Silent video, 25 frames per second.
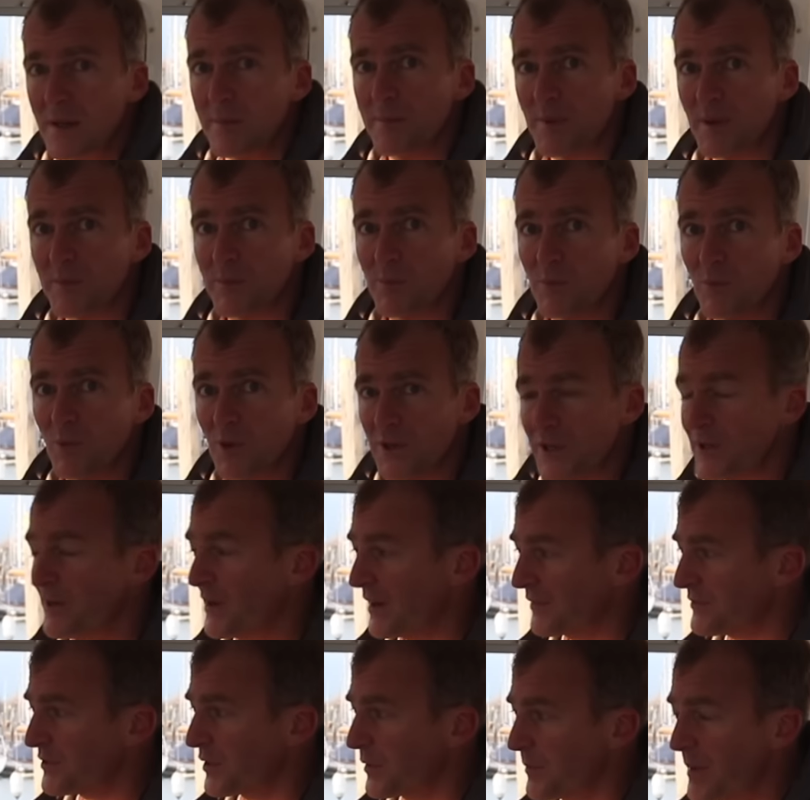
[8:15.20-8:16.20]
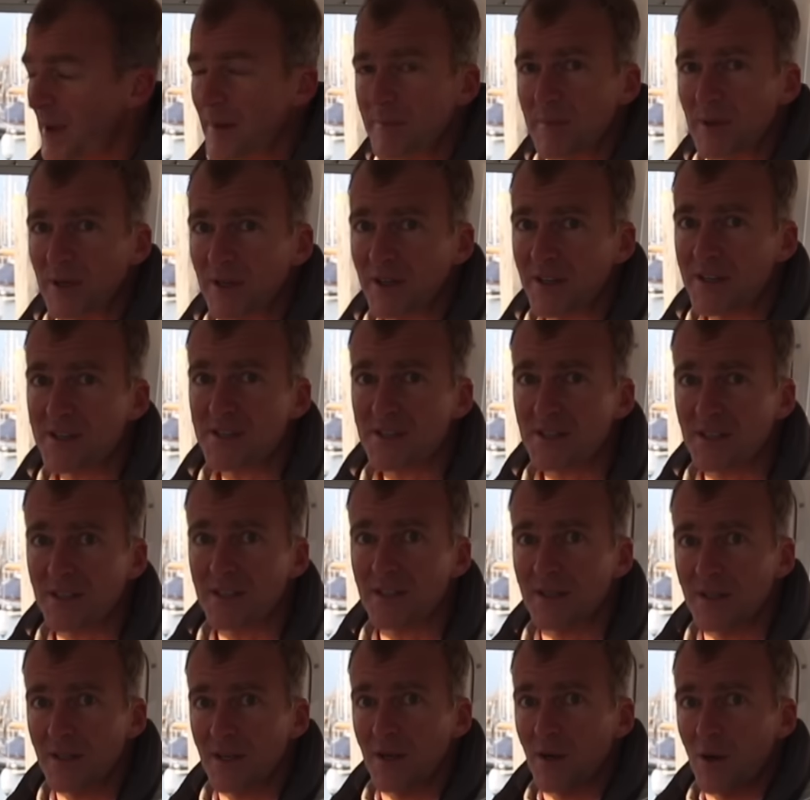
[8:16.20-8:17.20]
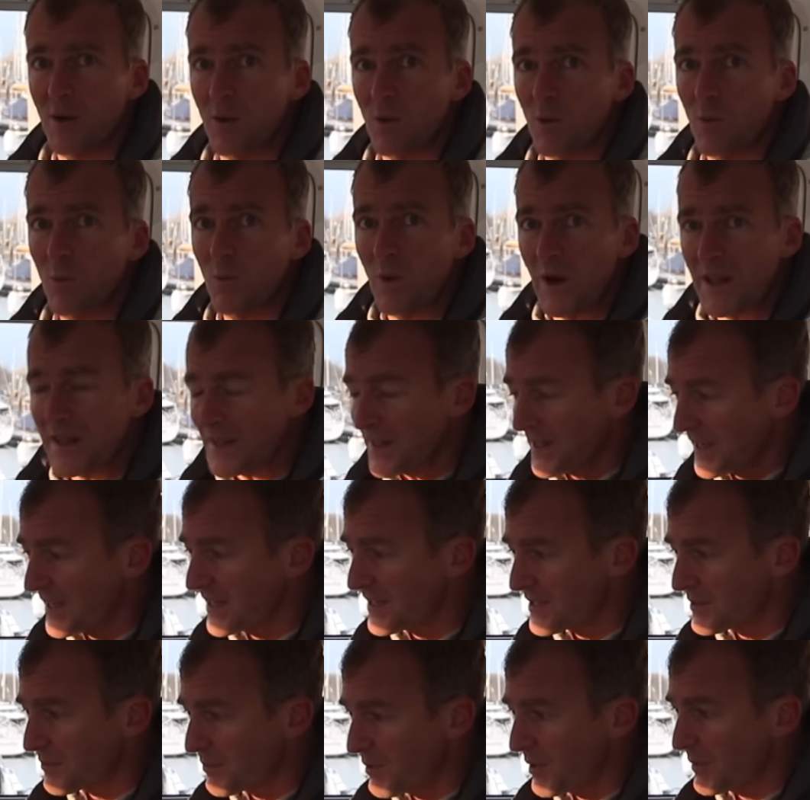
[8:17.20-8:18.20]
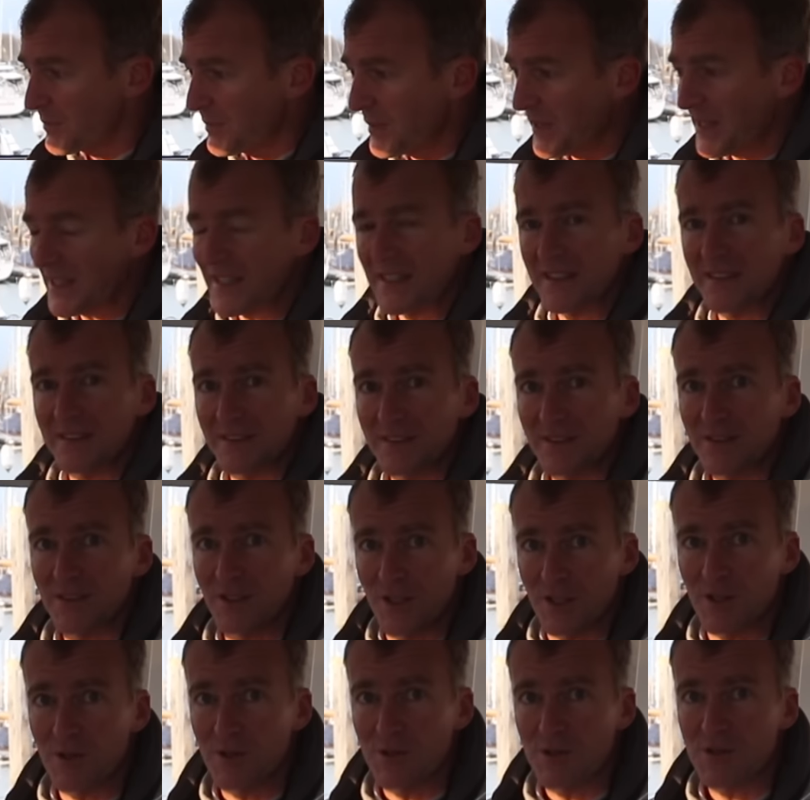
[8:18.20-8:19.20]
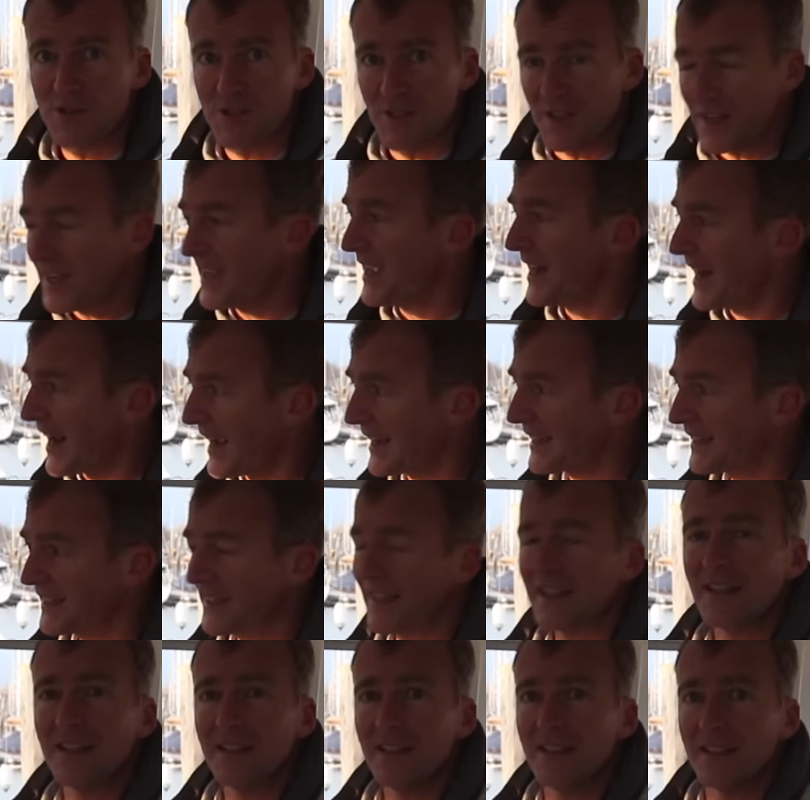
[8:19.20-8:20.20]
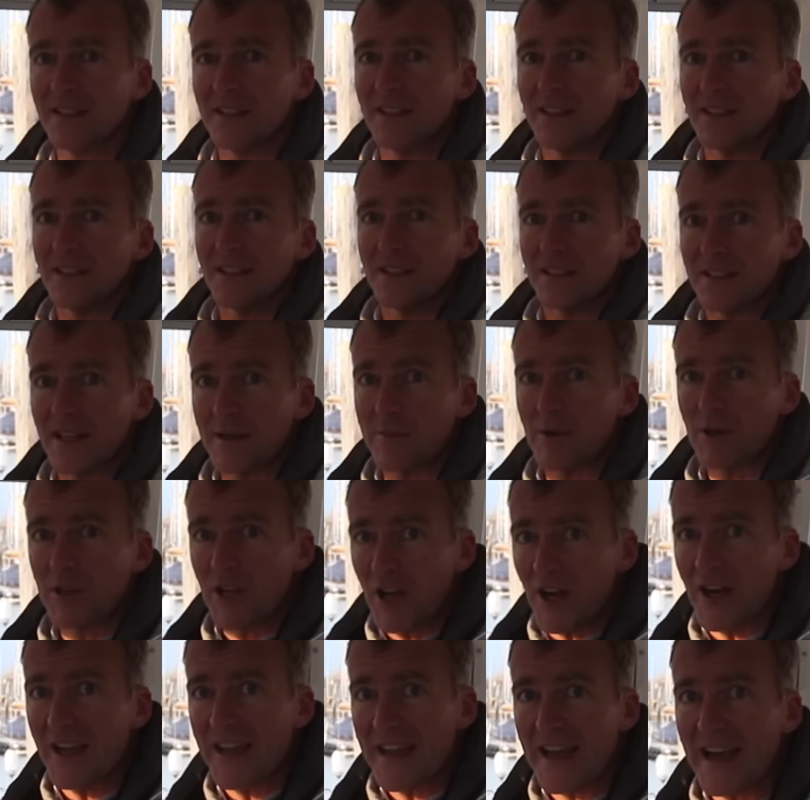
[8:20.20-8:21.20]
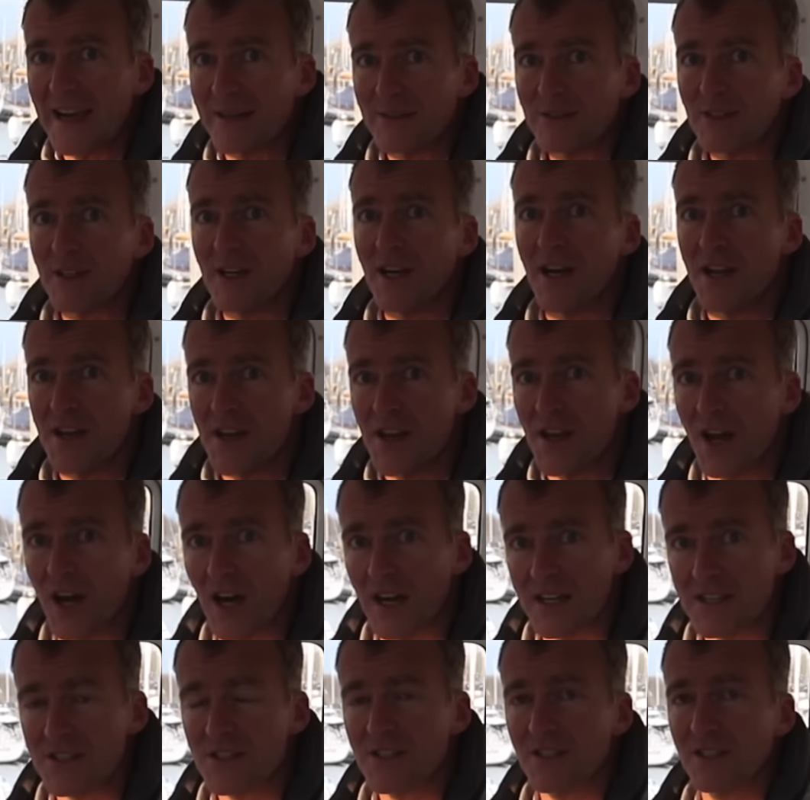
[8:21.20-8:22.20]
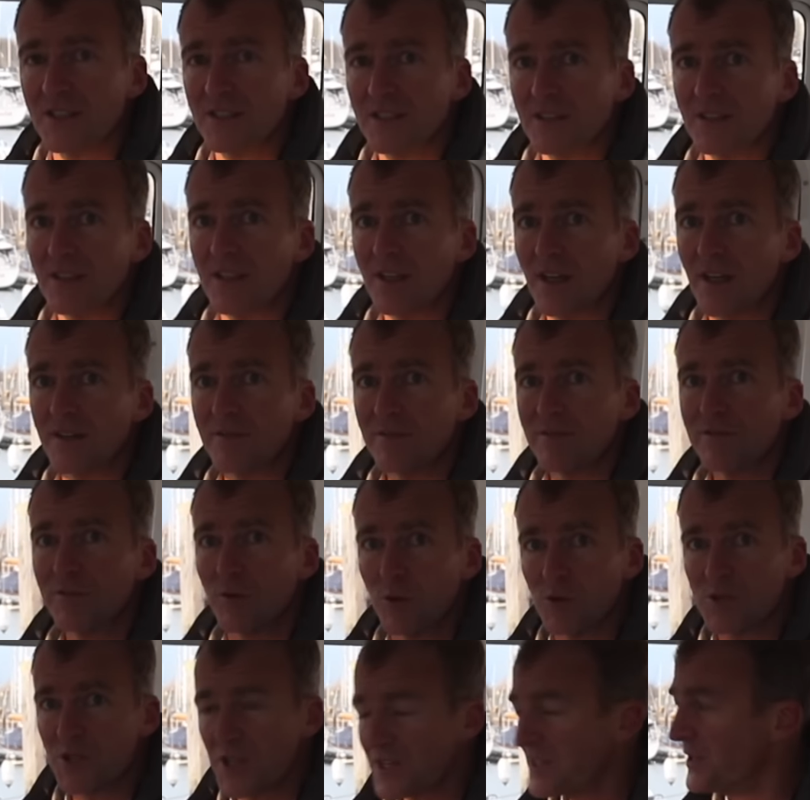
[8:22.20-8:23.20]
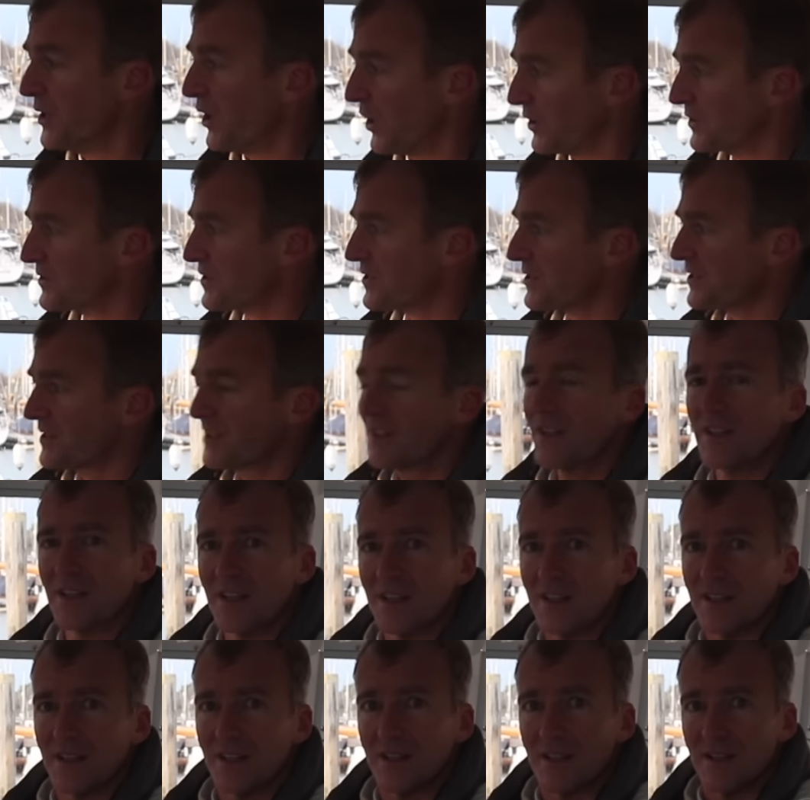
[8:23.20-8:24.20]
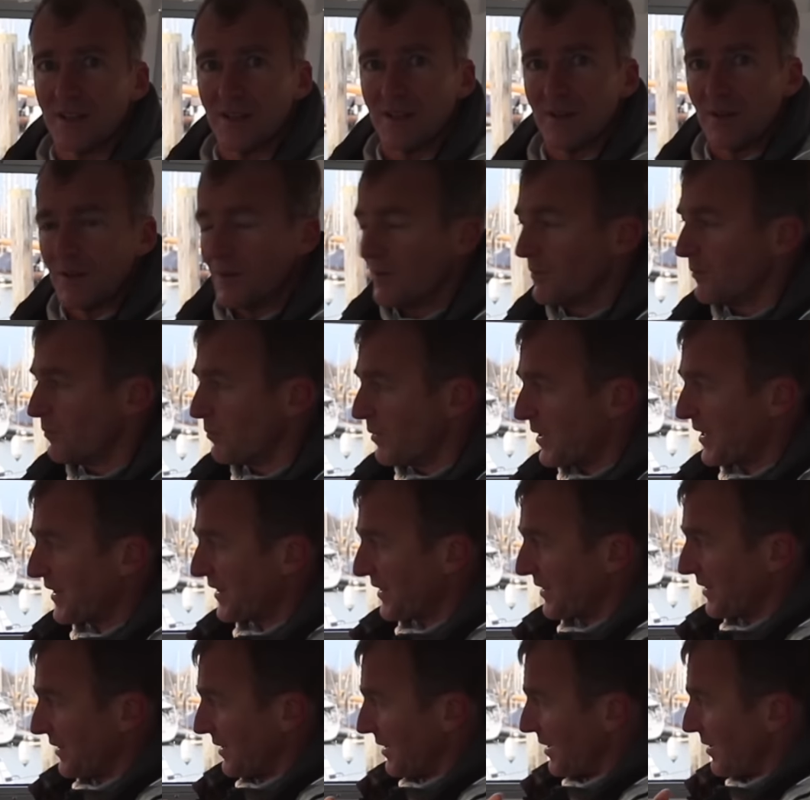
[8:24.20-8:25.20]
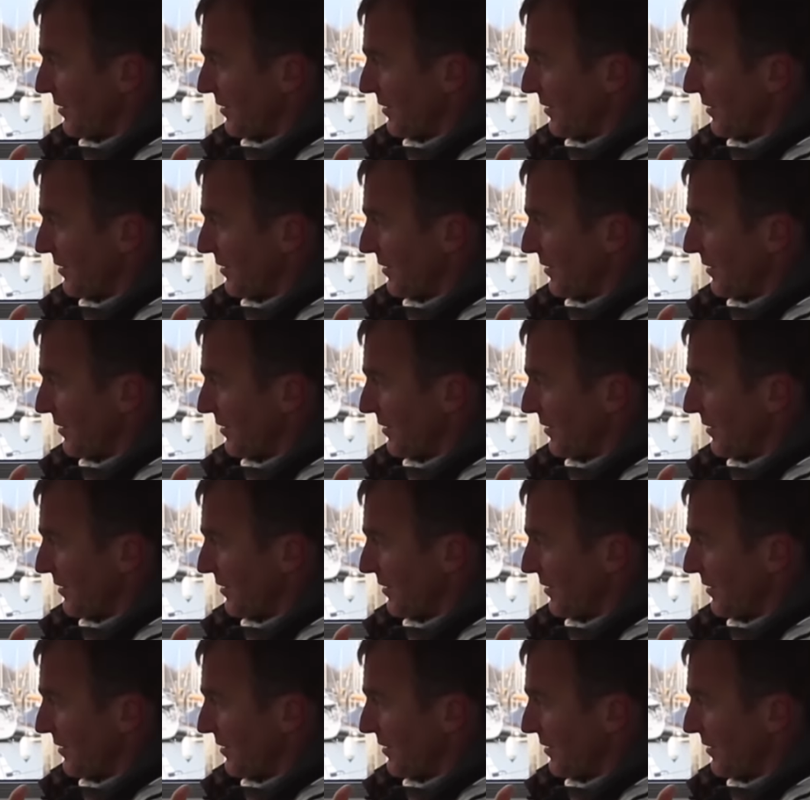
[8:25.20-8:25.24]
But what you have to remember is that when these were being used in anger, they were going out at night at 40 knots with